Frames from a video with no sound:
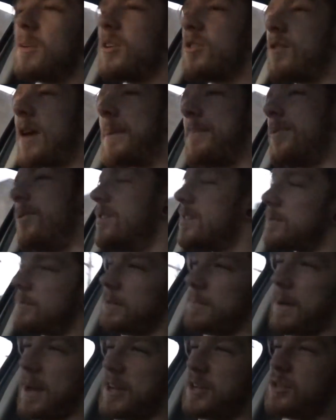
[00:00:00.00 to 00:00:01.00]
great person
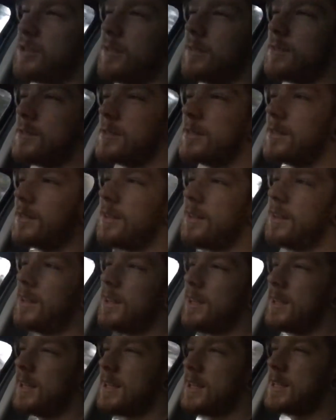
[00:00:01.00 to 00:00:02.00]
with patience.
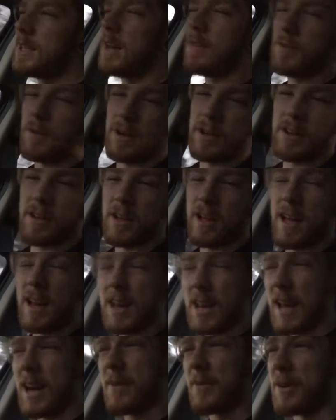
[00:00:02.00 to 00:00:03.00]

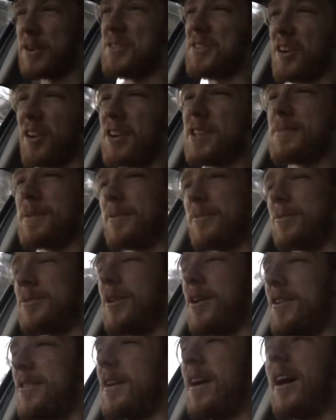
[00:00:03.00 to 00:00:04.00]
Anyone who knows me will
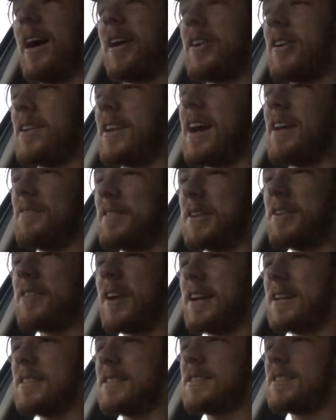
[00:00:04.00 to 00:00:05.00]
know that I don't have the
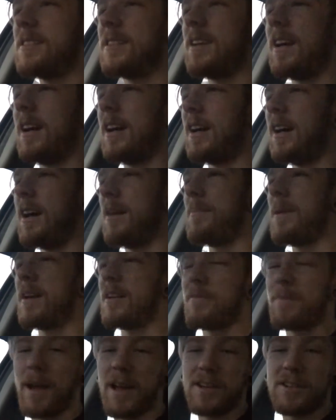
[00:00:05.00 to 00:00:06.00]
greatest
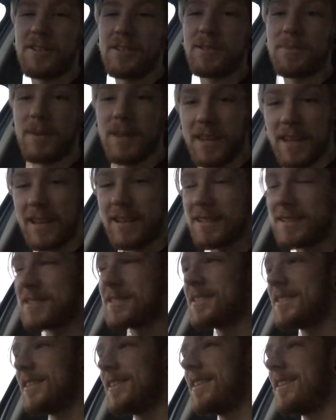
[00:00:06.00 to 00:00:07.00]
amount of patience with
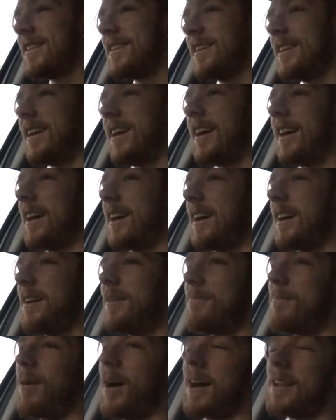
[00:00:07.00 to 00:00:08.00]
things,
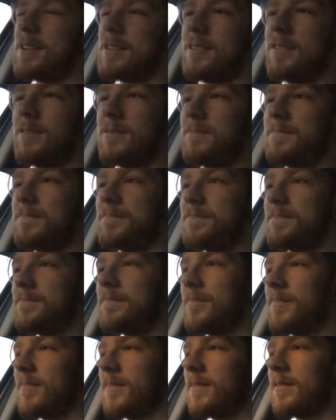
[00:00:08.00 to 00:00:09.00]
but
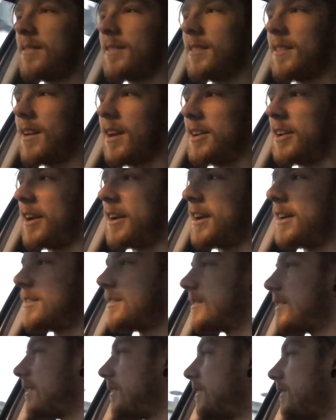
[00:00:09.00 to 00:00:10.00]
I
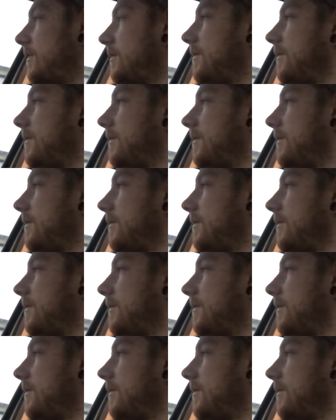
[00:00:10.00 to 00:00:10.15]
digress.